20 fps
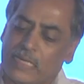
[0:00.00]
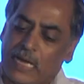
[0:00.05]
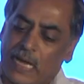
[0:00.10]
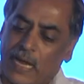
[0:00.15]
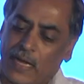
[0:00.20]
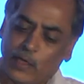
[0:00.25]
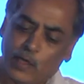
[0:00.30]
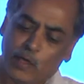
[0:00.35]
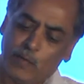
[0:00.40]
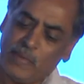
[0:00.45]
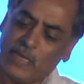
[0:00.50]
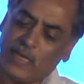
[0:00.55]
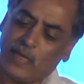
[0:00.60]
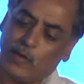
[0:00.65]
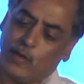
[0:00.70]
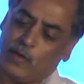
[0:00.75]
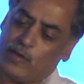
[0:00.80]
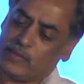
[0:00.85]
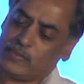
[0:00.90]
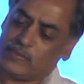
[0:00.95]
Atomic
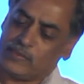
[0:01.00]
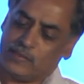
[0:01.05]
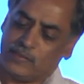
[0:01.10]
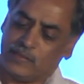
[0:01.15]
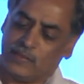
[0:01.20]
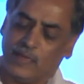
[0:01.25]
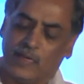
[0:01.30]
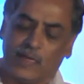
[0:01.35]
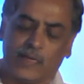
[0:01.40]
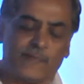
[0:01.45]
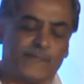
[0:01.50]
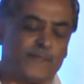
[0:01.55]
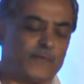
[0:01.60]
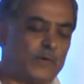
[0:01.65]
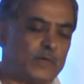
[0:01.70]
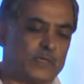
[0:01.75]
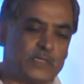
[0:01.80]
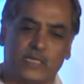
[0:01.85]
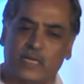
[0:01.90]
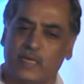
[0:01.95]
clocks are, of
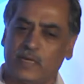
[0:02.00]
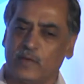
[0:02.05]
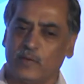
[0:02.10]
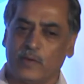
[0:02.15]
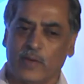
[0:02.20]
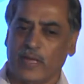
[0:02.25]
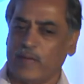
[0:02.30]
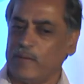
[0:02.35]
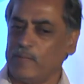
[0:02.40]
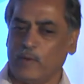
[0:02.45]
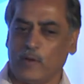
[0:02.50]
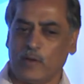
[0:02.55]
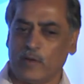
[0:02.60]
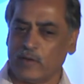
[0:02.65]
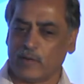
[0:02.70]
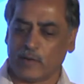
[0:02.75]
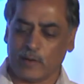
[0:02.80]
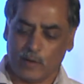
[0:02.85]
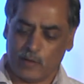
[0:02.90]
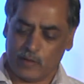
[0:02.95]
course, are today
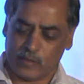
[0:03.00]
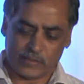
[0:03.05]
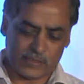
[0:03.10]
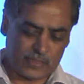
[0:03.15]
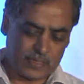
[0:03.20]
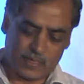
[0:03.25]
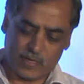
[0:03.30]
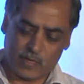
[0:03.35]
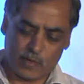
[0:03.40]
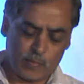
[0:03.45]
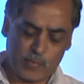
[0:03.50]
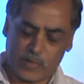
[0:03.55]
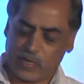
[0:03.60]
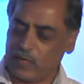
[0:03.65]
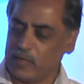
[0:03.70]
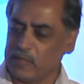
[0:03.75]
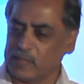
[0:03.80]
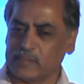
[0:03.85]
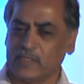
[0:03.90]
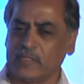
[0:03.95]
modern clocks, and atomic
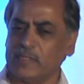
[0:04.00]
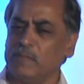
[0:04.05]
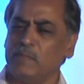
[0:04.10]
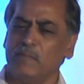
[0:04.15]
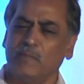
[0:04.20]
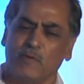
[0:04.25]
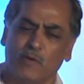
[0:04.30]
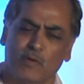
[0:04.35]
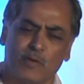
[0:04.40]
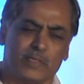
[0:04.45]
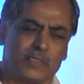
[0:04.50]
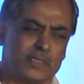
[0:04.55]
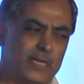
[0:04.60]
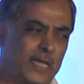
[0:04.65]
clocks are the most